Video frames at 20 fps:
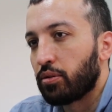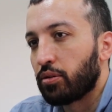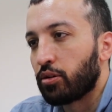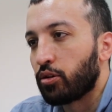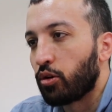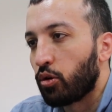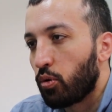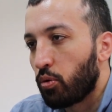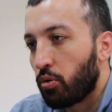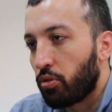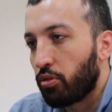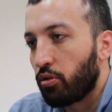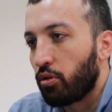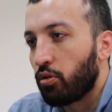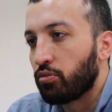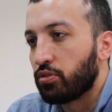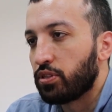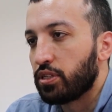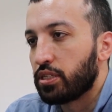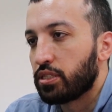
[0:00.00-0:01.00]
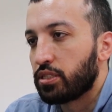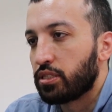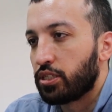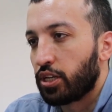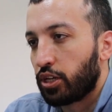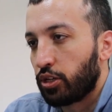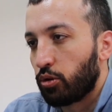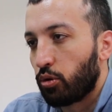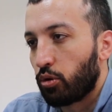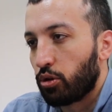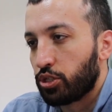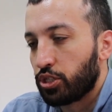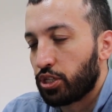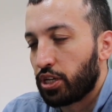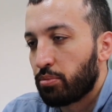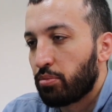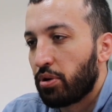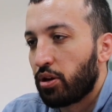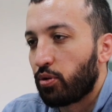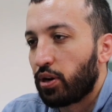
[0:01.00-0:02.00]
growth of this technology.
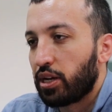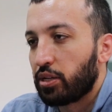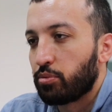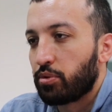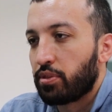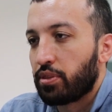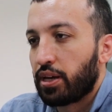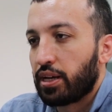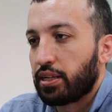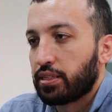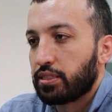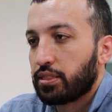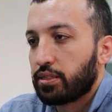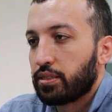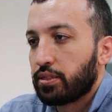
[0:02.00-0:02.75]
Am I right with that?